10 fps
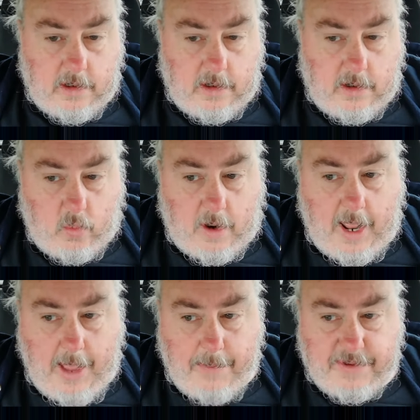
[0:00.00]
What
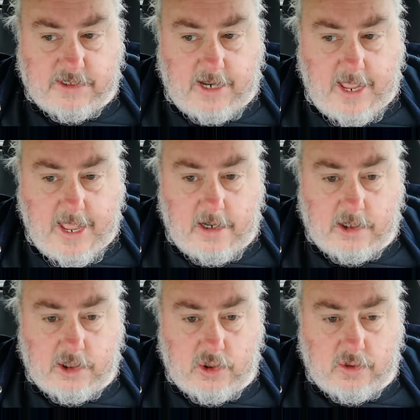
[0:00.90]
happens then
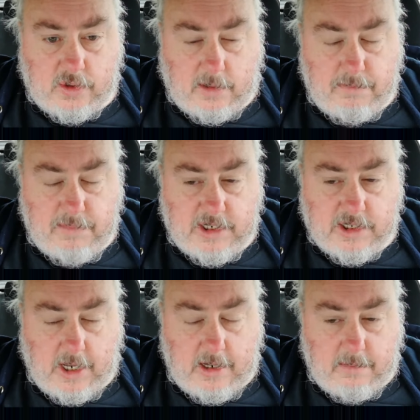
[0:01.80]
is
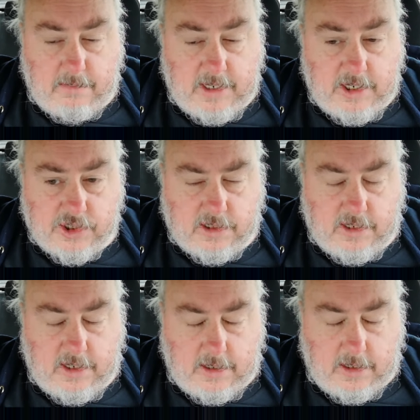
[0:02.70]
an immediate